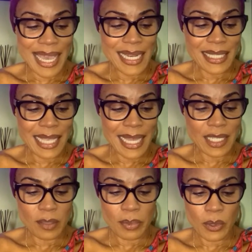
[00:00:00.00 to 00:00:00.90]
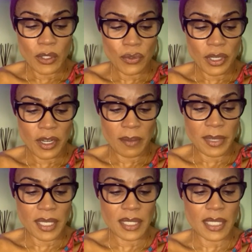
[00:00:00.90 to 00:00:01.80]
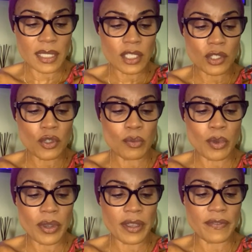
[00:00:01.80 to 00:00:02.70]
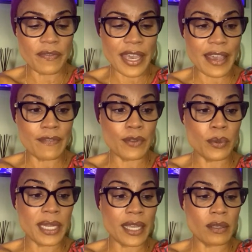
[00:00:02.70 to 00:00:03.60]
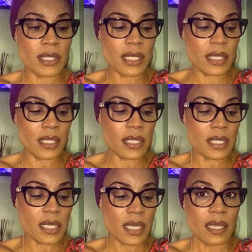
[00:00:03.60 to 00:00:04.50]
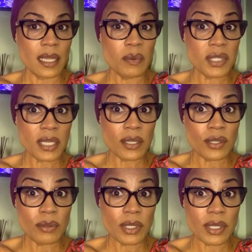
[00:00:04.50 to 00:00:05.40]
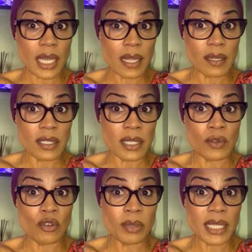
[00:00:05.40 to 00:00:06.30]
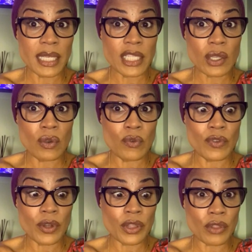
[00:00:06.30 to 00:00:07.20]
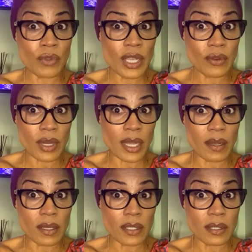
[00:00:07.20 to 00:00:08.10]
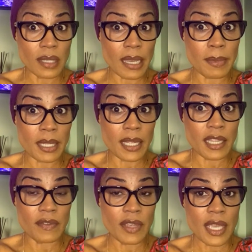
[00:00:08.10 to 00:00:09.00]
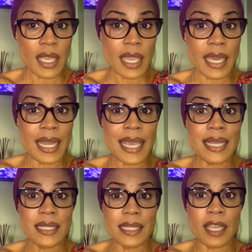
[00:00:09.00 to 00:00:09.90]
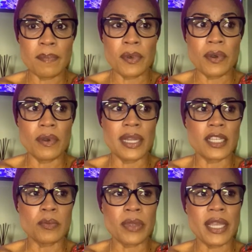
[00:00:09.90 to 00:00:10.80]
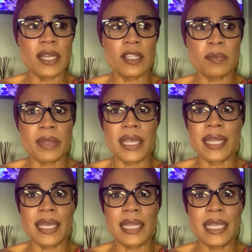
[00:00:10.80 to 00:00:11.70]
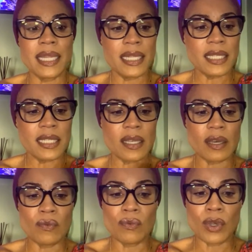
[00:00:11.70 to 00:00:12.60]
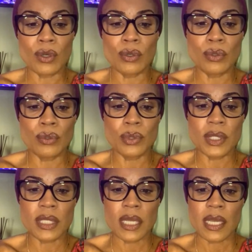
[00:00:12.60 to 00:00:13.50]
decided to pull the trigger because this is 2.5 fluid ounces. It was under $200, and normally it's over $300, I believe. And I had a sample and I sprayed it and sprayed it. And again, this is a rose